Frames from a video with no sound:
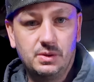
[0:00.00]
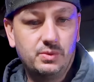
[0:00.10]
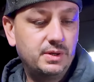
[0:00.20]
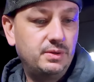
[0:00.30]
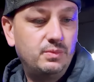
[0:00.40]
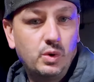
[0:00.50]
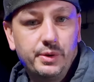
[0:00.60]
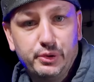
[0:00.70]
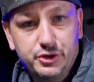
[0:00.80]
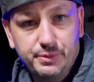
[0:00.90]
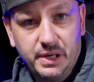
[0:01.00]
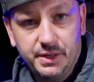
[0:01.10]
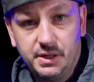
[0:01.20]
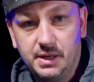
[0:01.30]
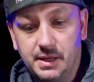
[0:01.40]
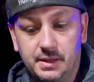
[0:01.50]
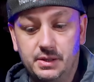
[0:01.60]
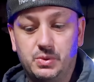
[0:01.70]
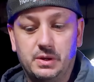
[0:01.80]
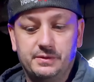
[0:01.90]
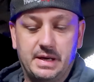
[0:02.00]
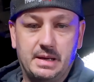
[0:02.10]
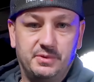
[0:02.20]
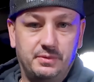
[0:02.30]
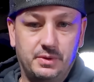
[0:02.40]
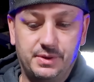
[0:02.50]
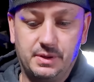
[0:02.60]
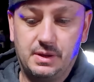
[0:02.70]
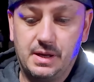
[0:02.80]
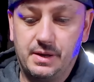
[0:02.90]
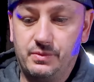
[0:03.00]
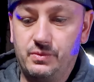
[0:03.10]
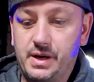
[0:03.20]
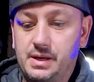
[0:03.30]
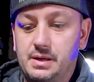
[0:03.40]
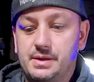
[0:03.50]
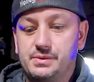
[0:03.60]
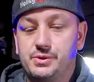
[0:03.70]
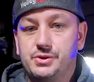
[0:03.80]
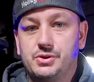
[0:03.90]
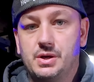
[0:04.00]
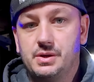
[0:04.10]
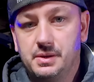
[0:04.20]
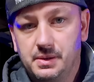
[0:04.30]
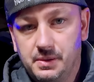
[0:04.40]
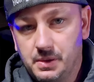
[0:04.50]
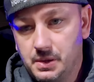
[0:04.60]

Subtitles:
when you want to push a button and you got to hit it 12 times for it to kind of recognize what you're trying to do.